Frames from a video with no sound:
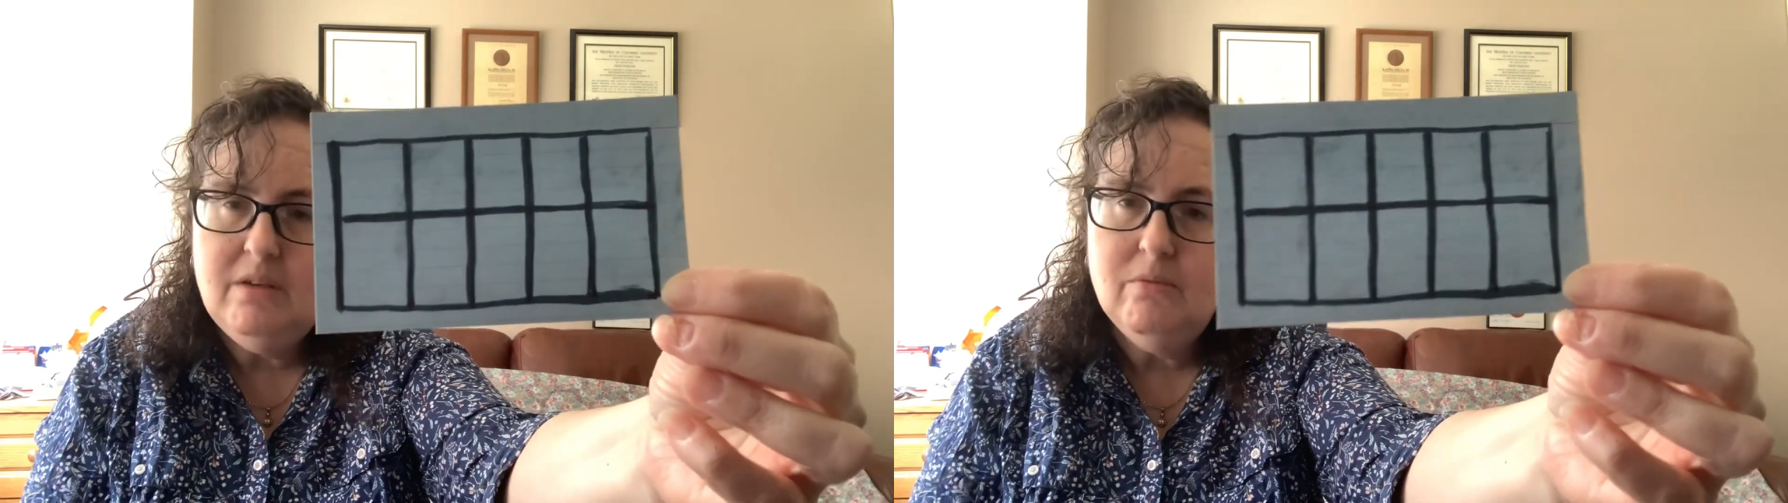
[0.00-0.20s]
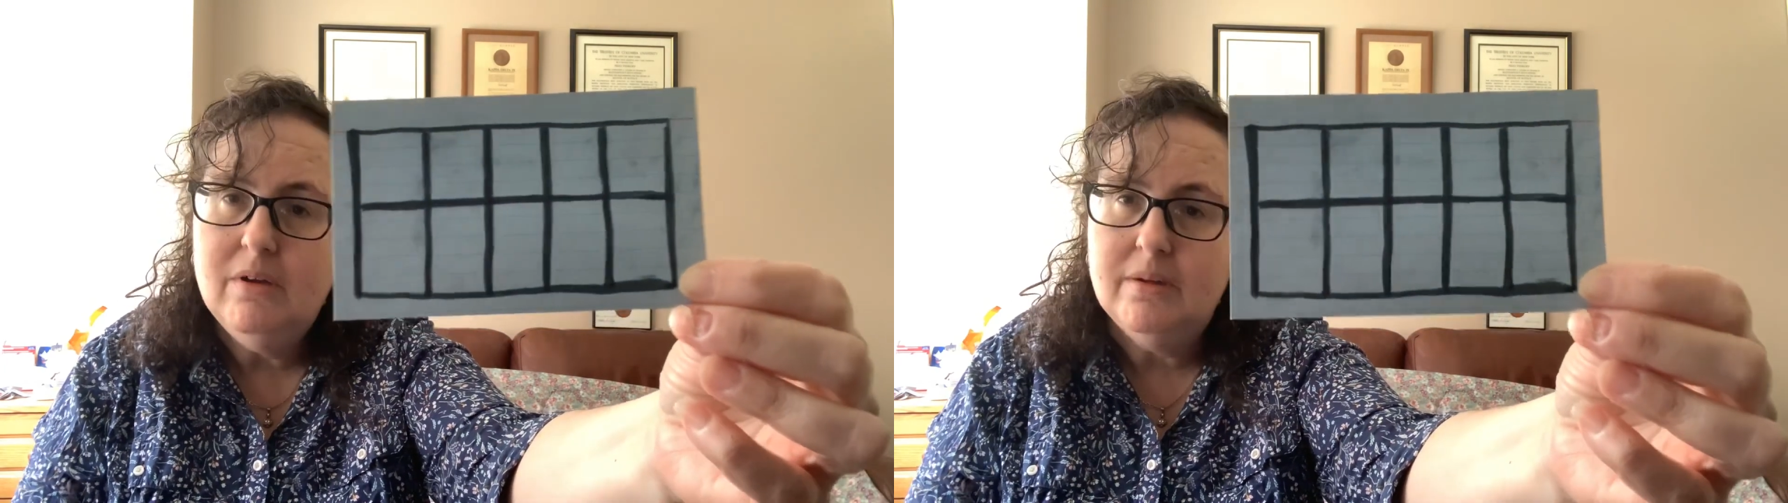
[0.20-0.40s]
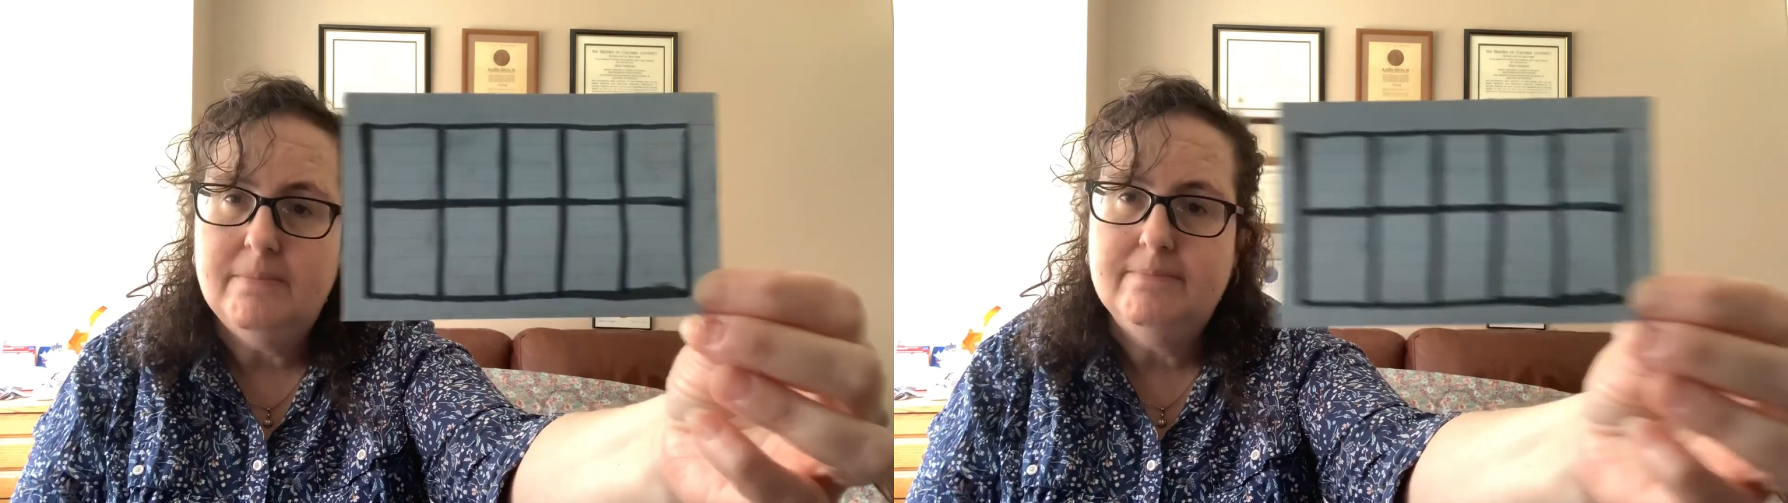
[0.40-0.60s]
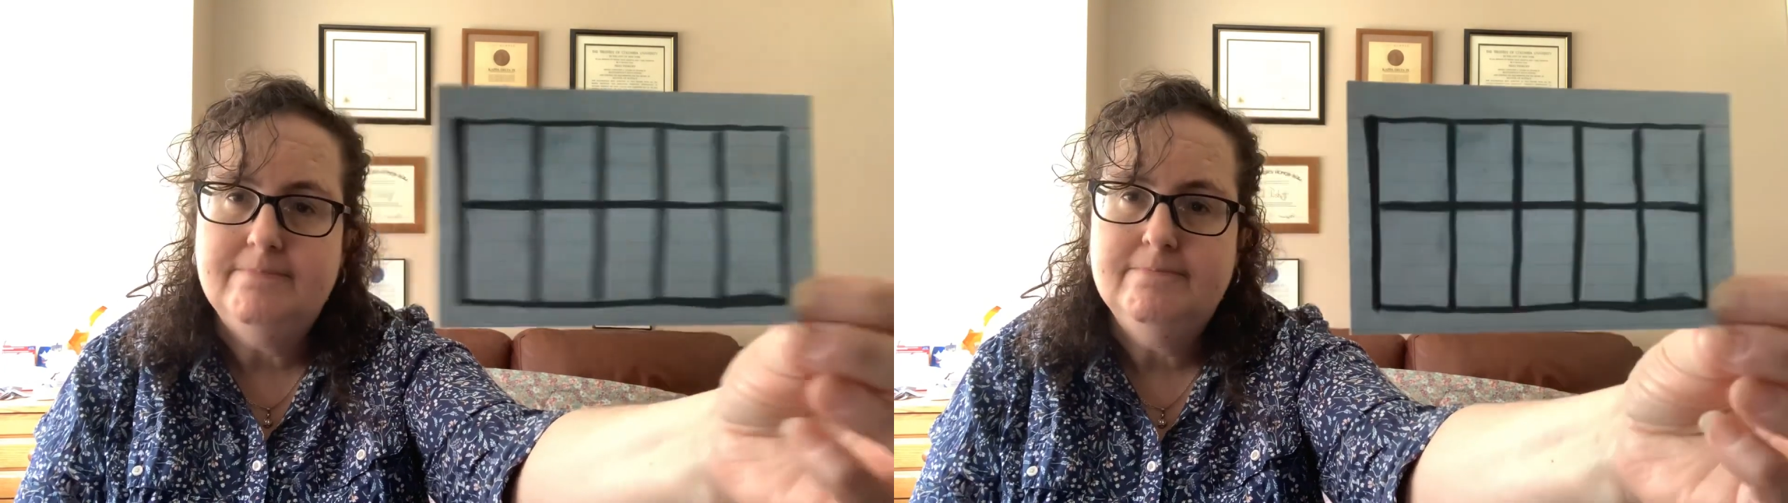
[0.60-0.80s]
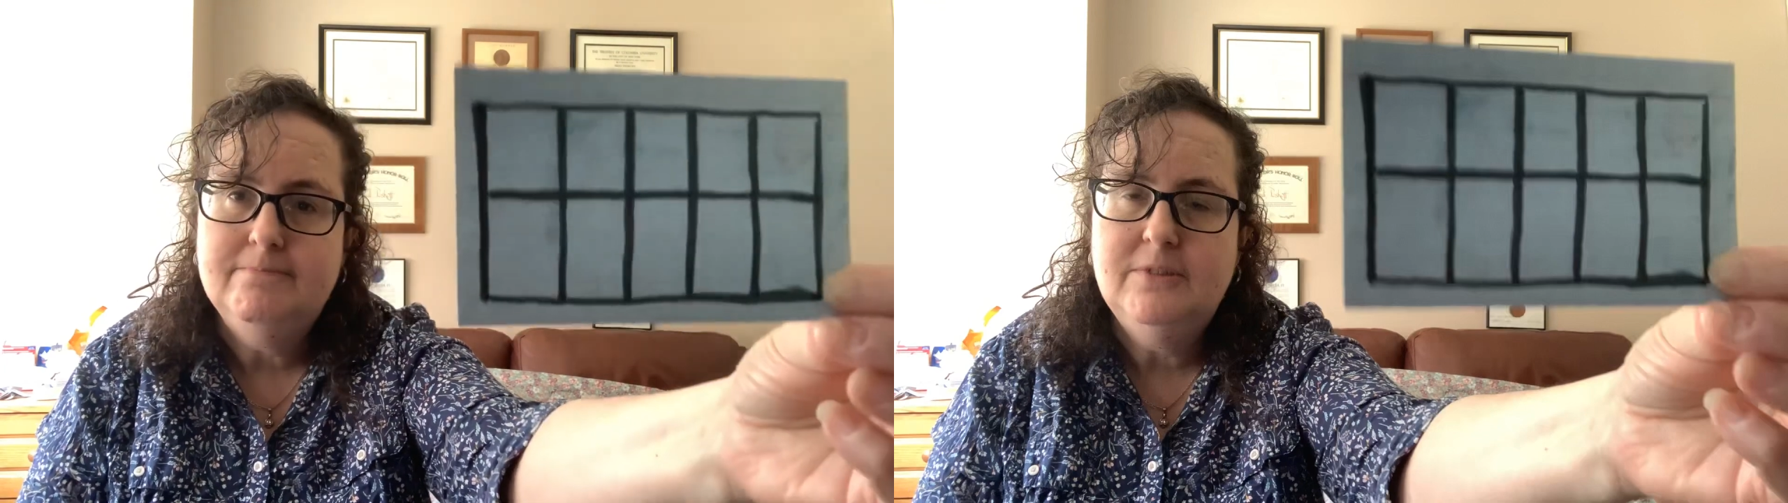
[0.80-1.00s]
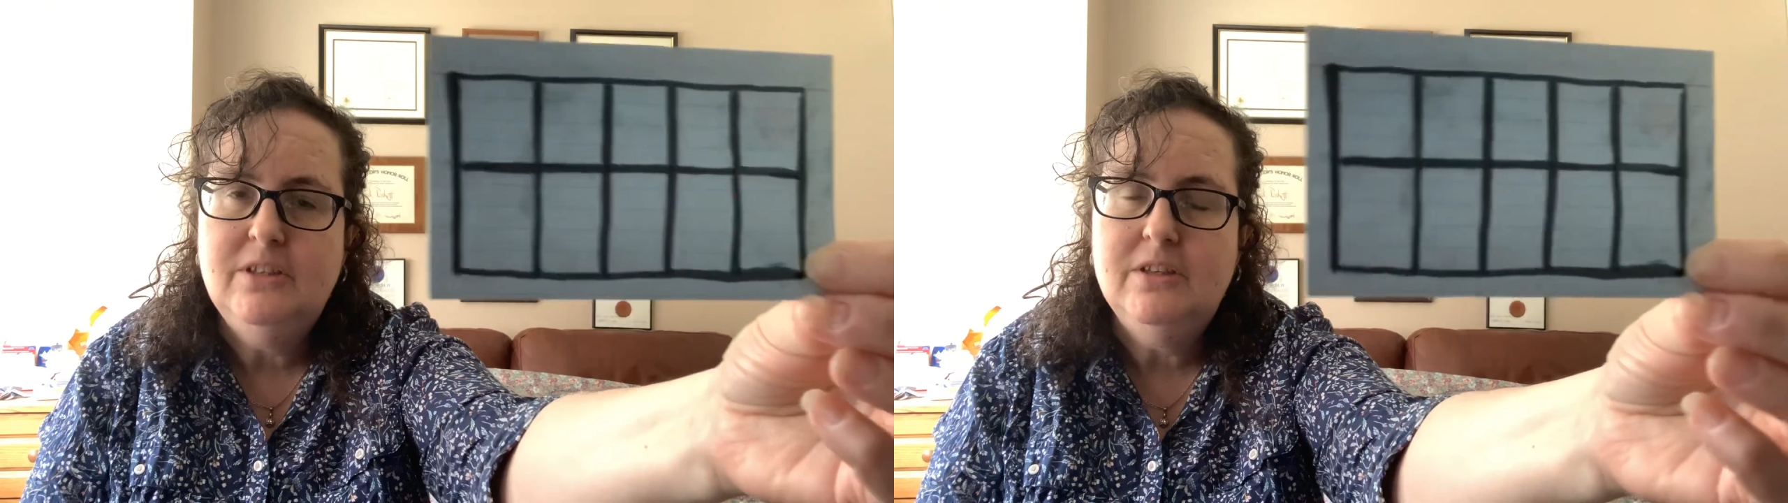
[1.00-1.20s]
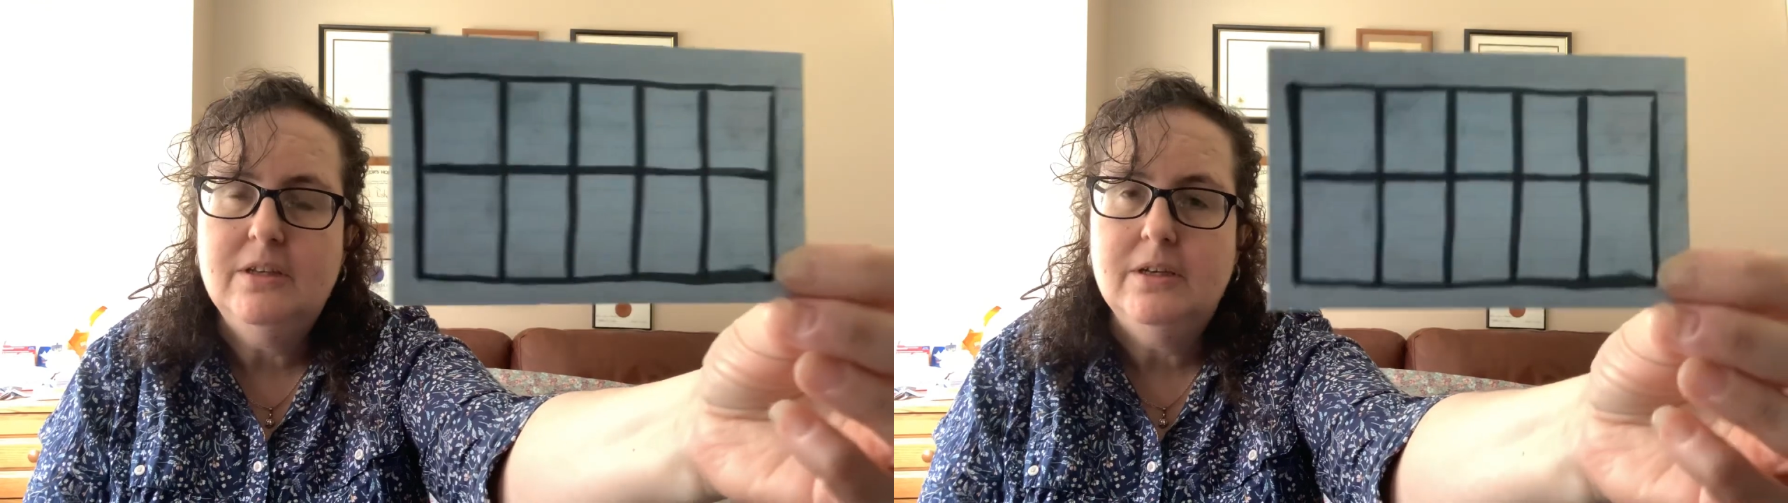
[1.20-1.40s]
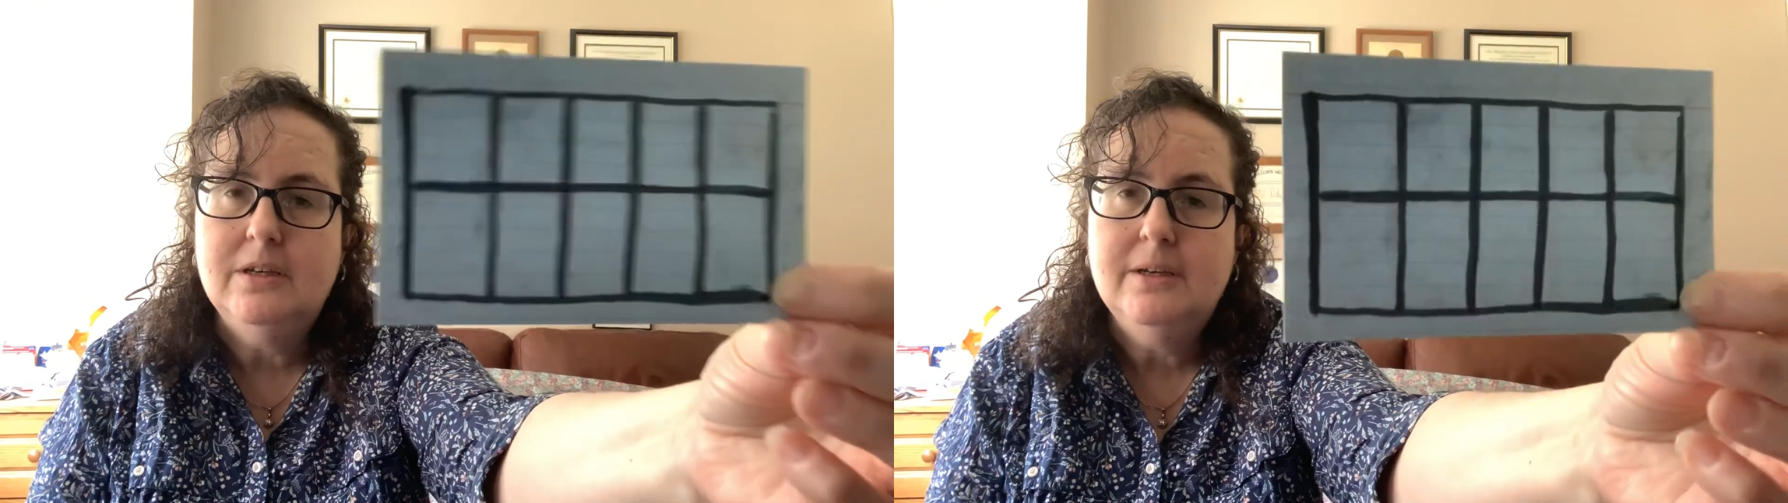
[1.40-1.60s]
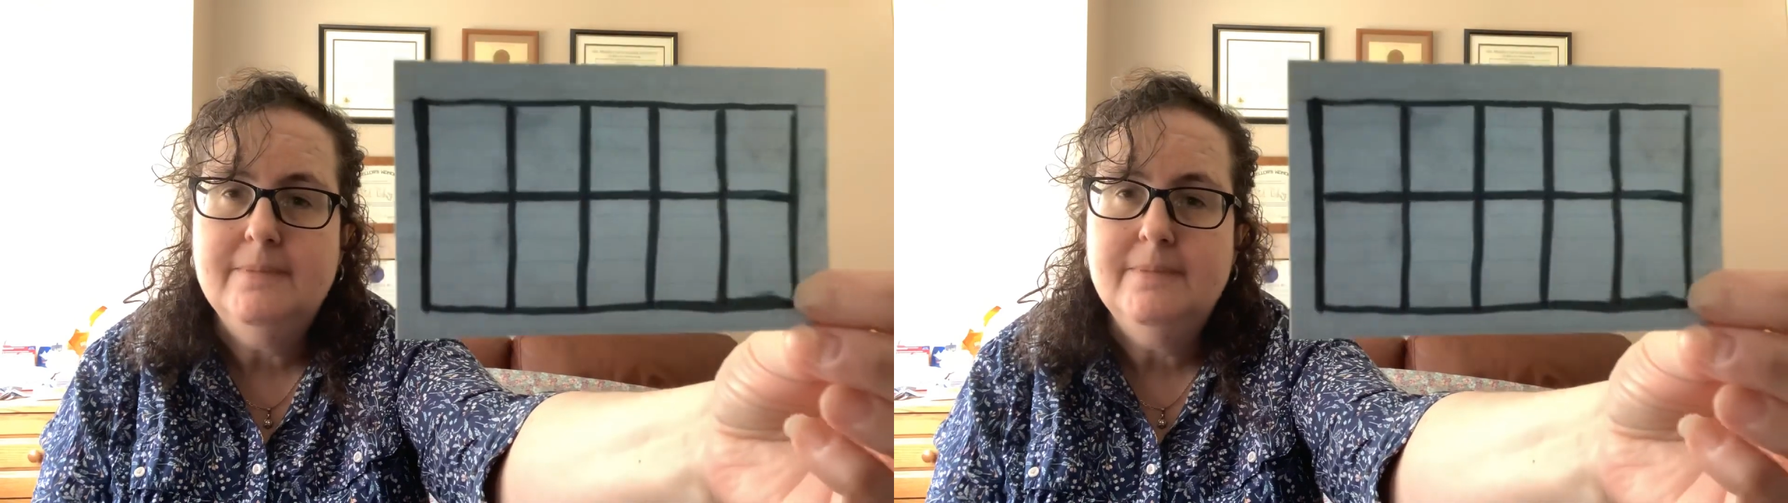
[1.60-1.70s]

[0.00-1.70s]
what? What do you think?